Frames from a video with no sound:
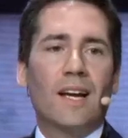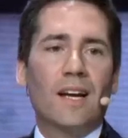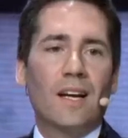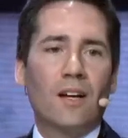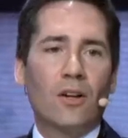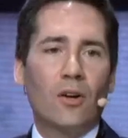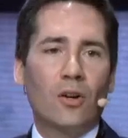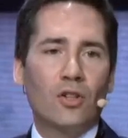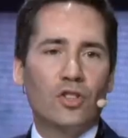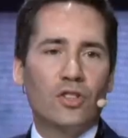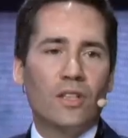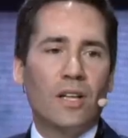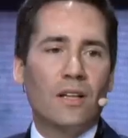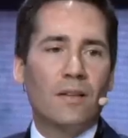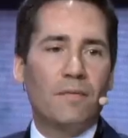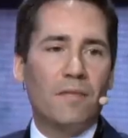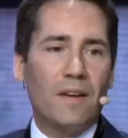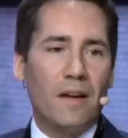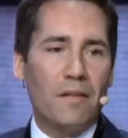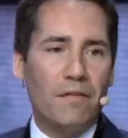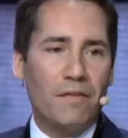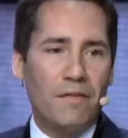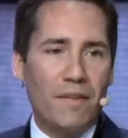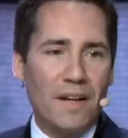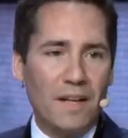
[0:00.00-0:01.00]

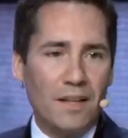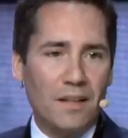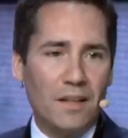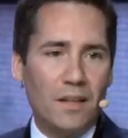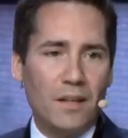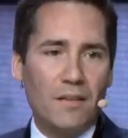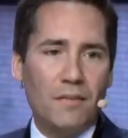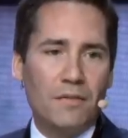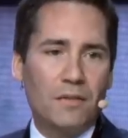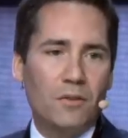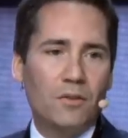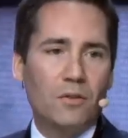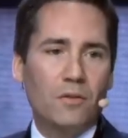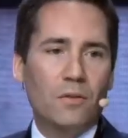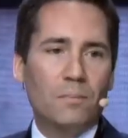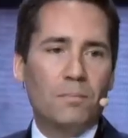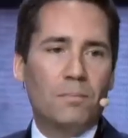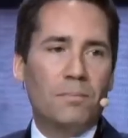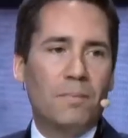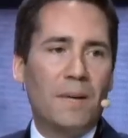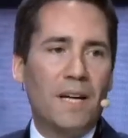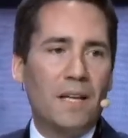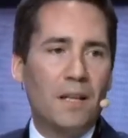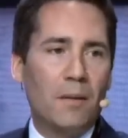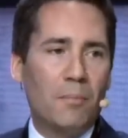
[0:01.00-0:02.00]
cost-effective to
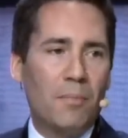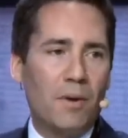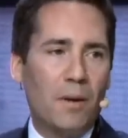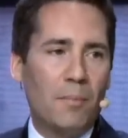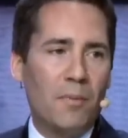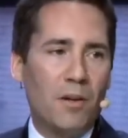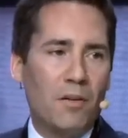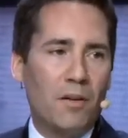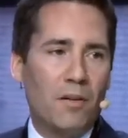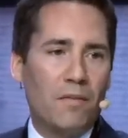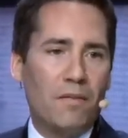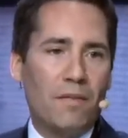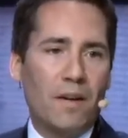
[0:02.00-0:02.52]
pay the premium of